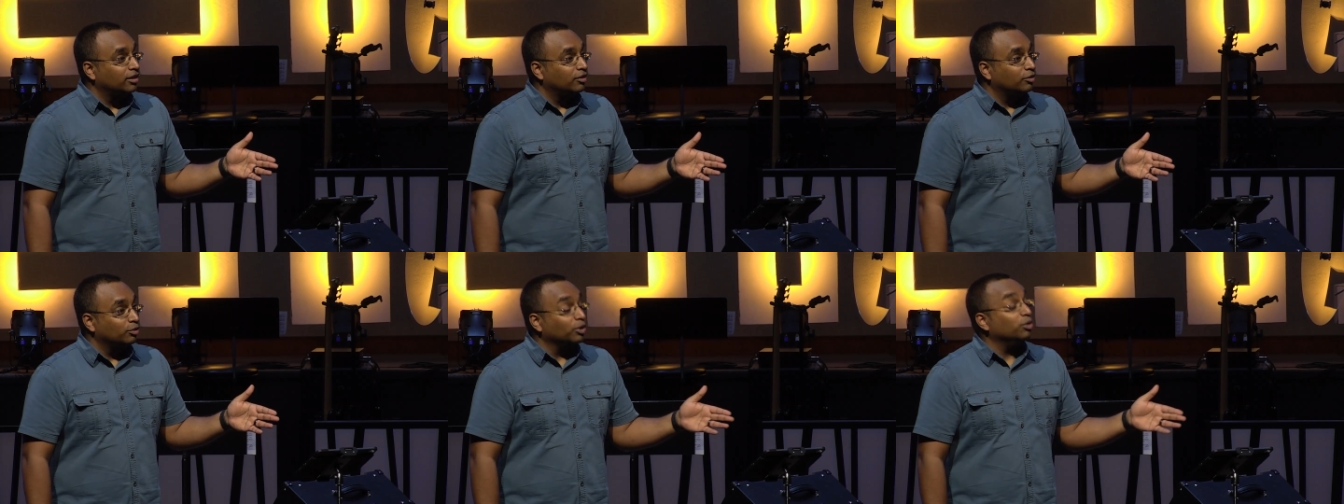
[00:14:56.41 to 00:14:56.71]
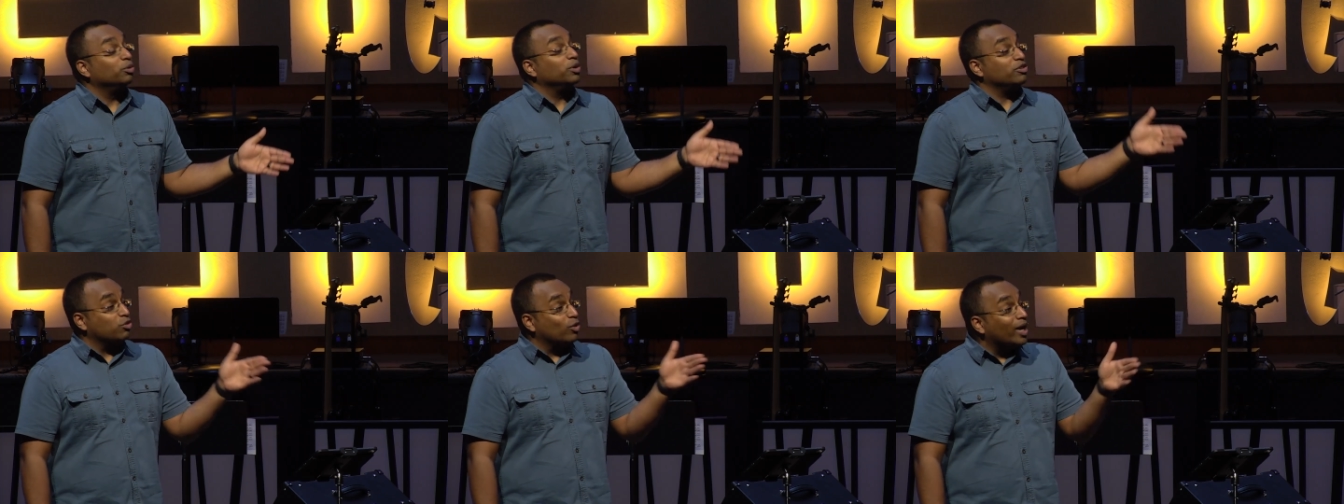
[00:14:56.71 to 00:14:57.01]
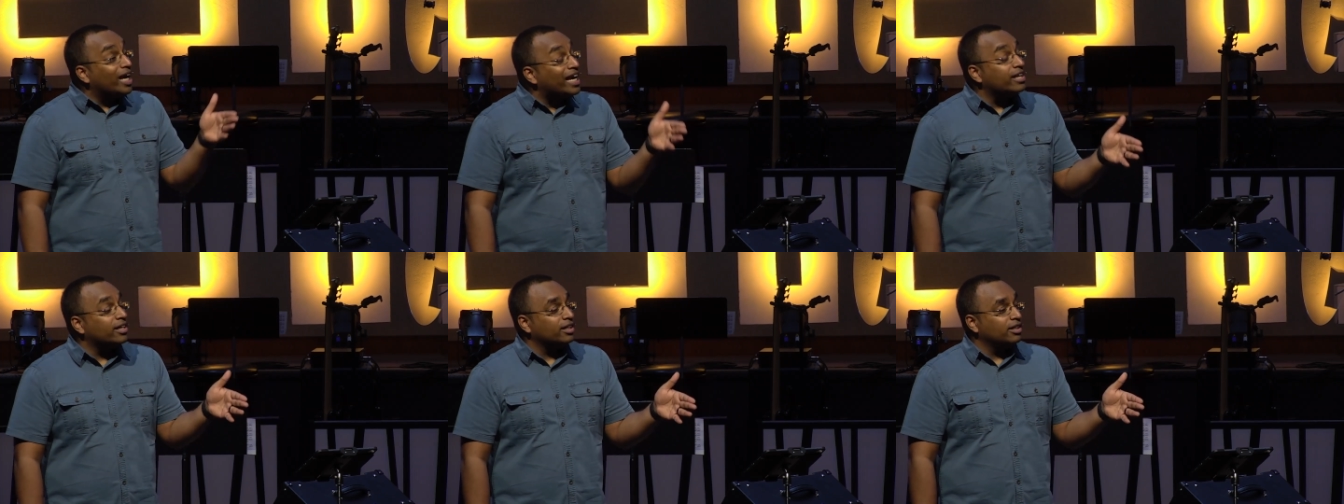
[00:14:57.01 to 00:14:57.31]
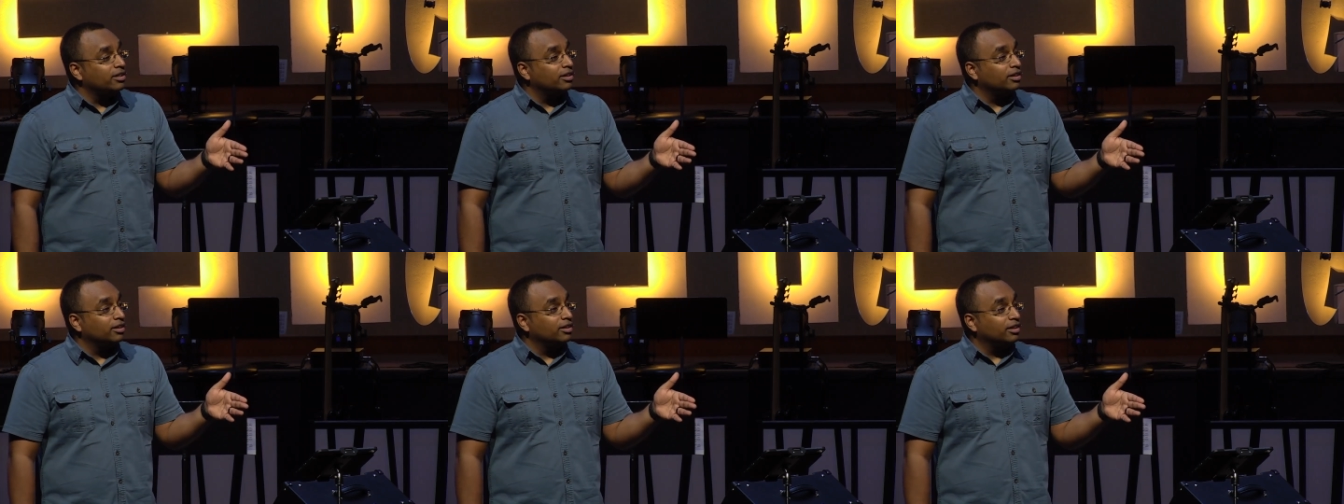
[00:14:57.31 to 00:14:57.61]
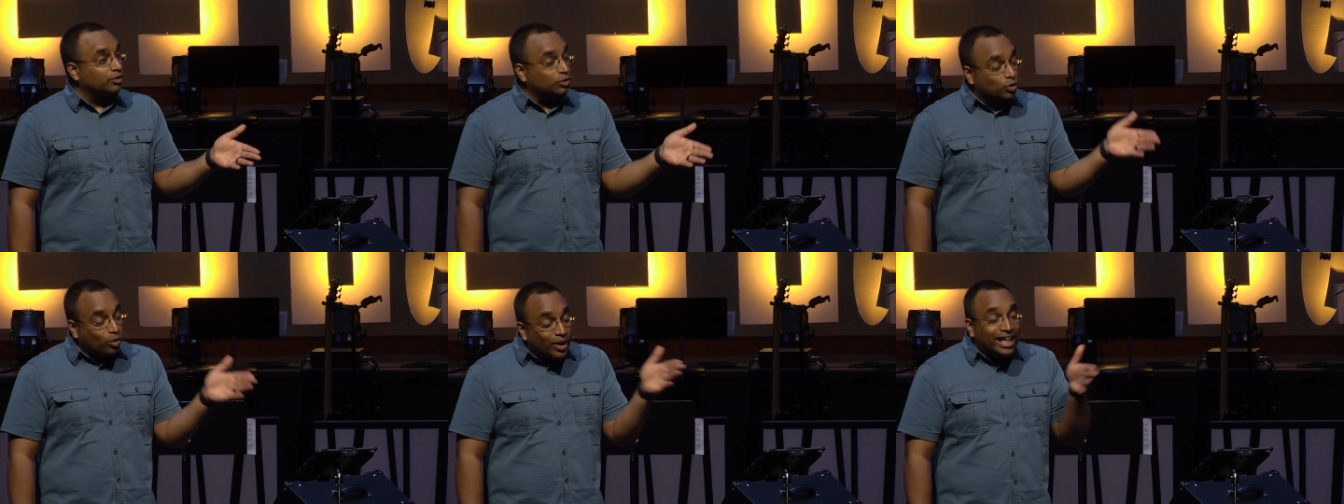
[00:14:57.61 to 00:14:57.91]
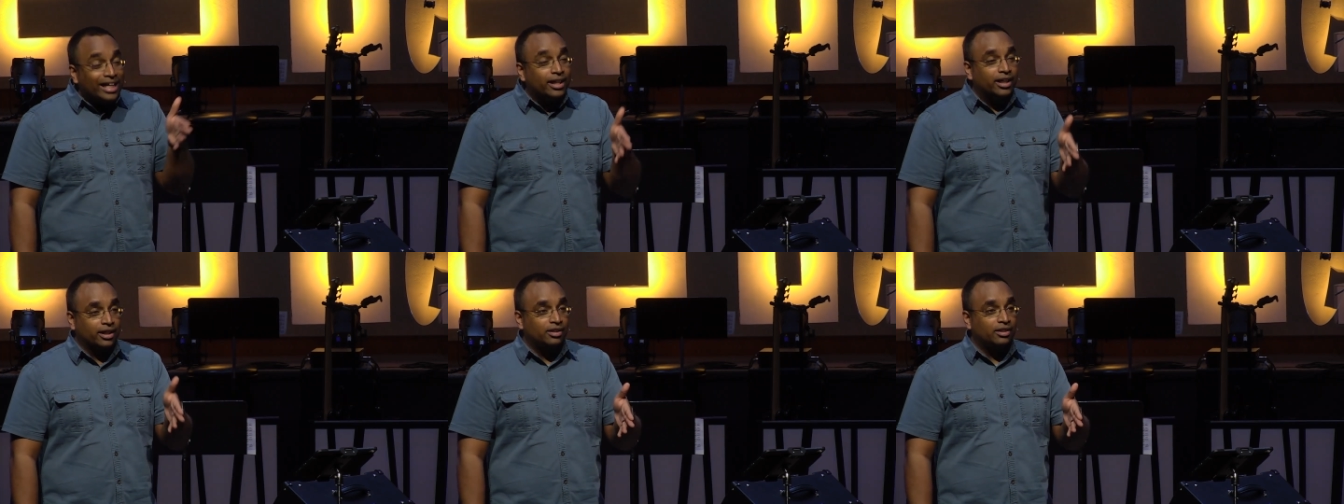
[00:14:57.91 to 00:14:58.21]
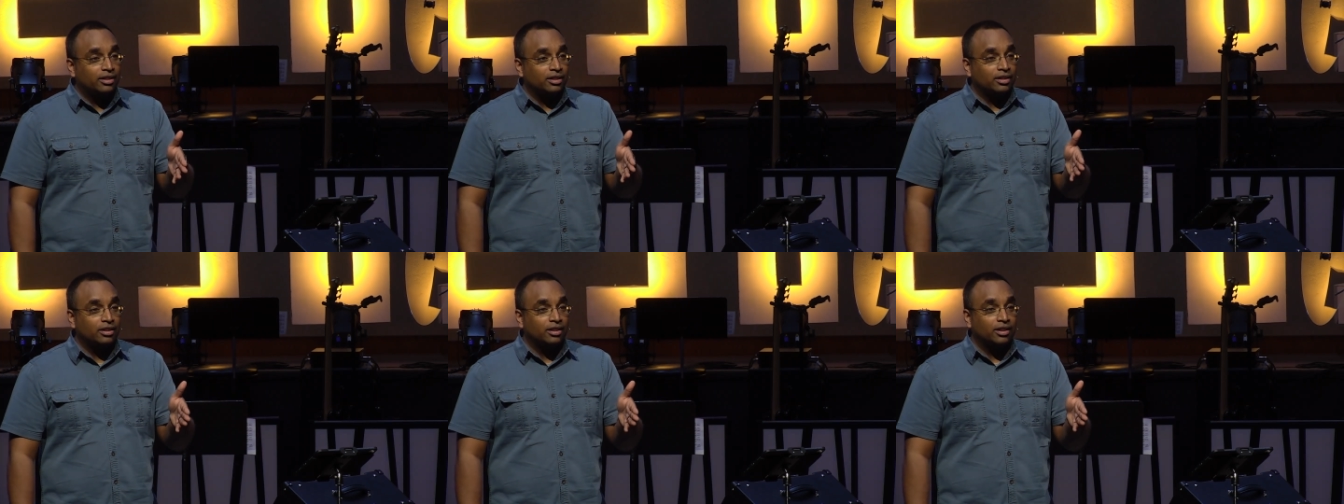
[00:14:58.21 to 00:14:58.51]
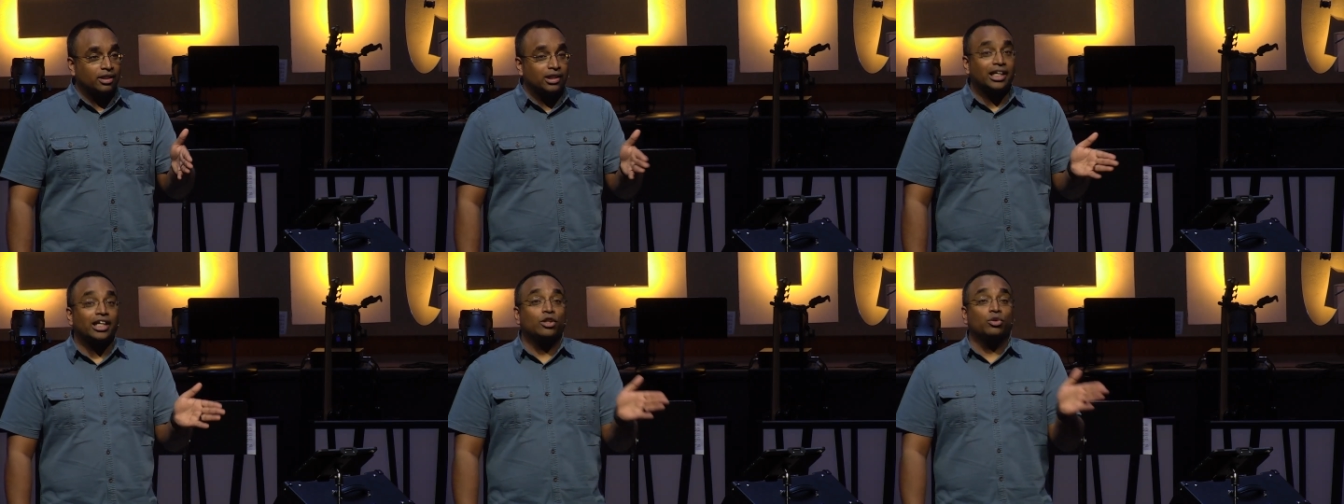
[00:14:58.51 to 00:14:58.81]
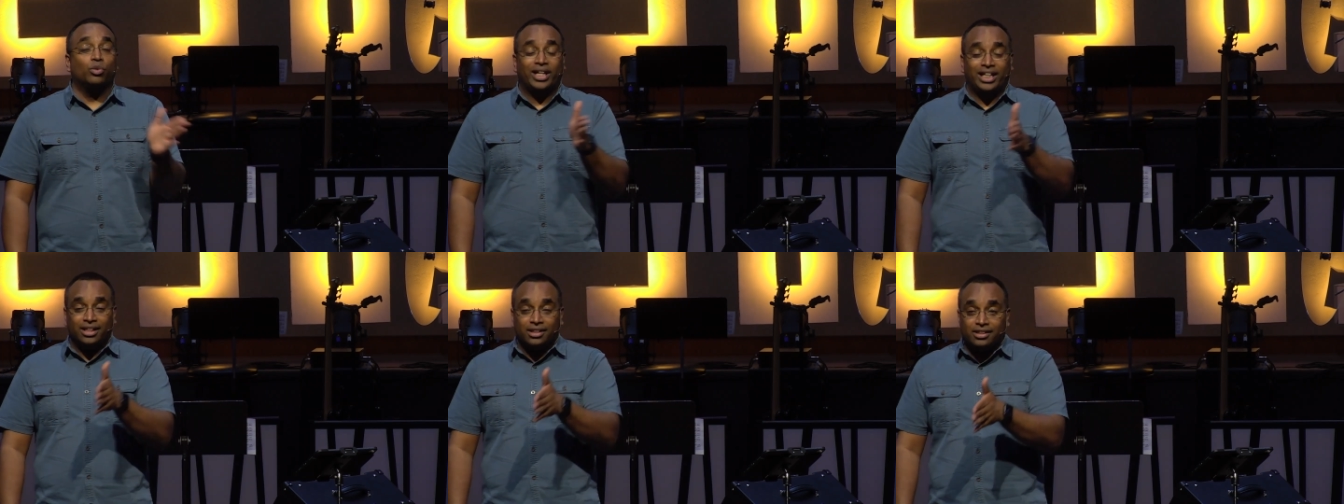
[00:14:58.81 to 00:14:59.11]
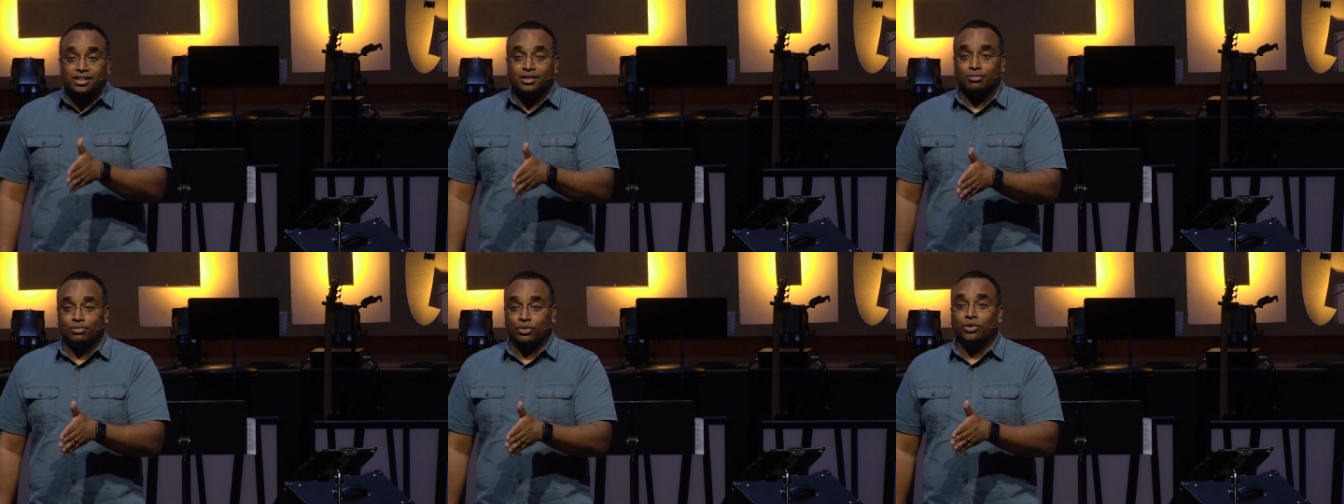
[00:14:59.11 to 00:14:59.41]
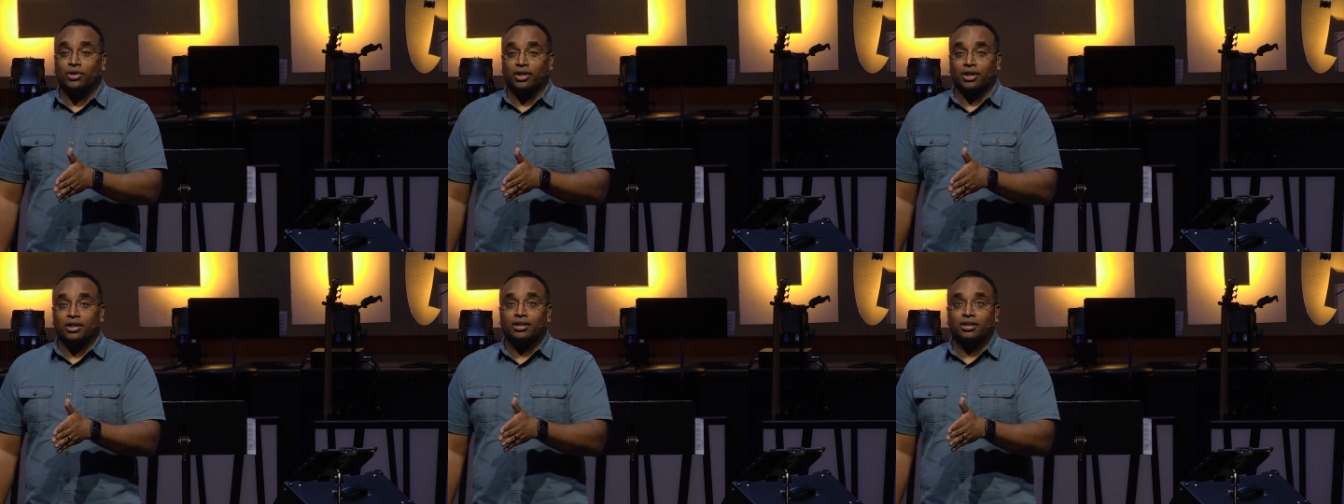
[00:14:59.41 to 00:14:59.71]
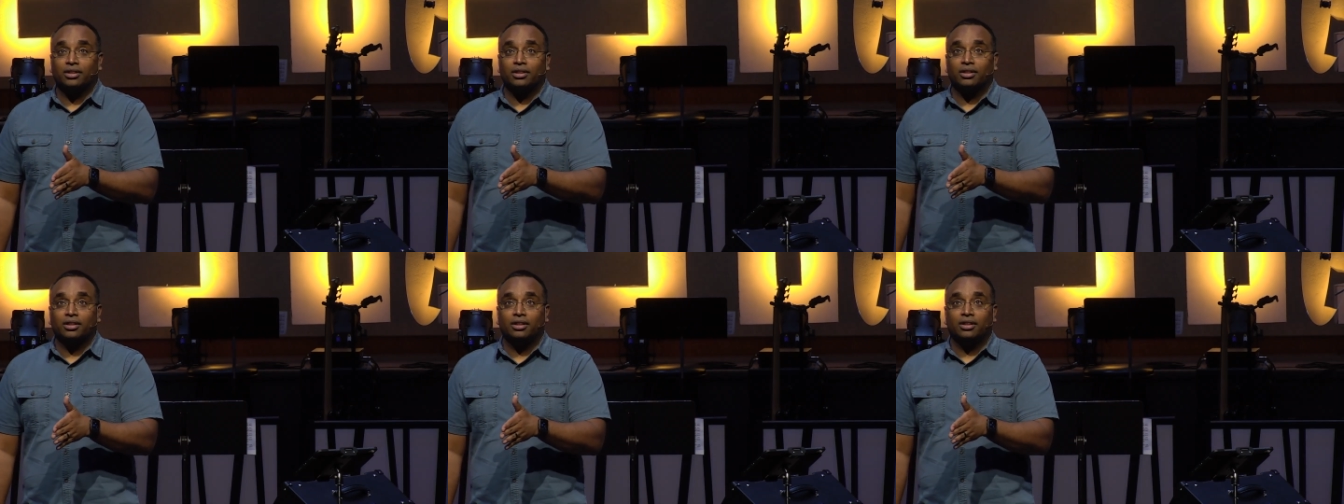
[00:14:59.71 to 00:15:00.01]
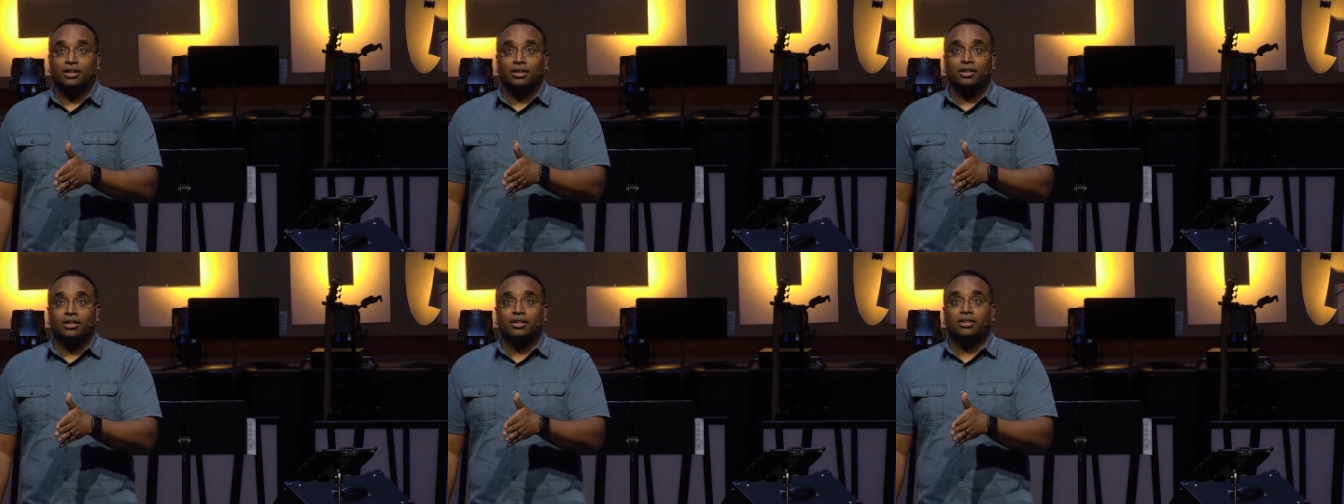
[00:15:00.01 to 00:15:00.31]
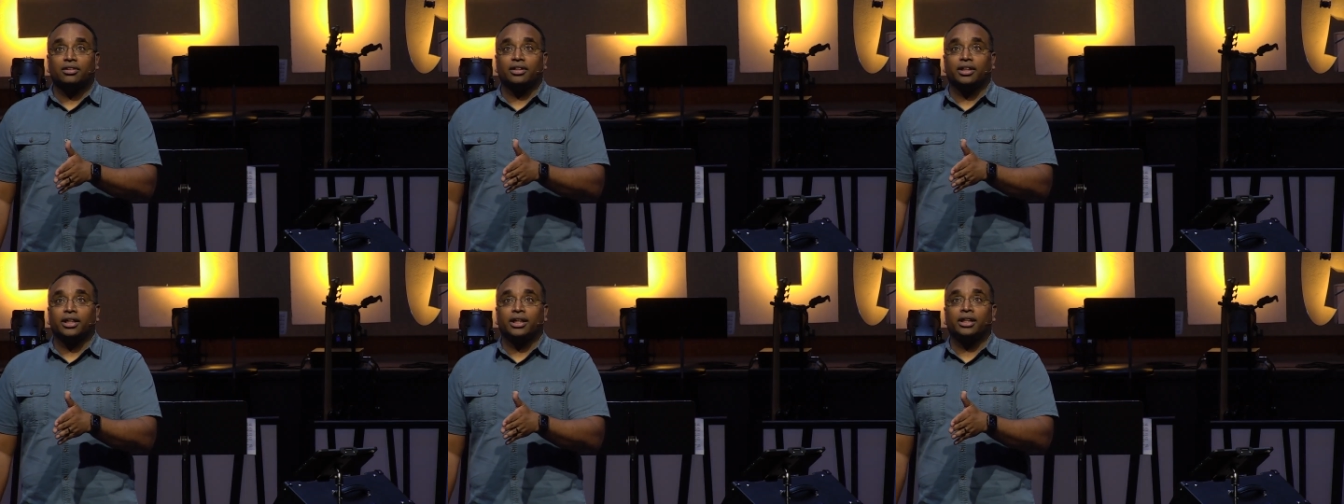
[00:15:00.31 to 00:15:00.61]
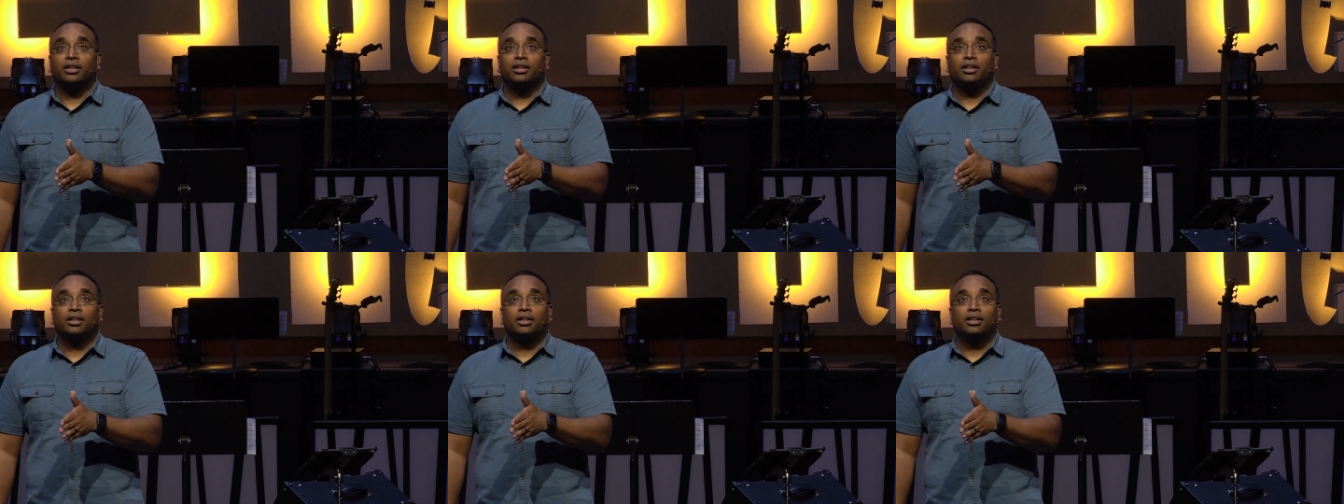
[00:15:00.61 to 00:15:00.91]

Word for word: We've waited and waited and waited some more, right?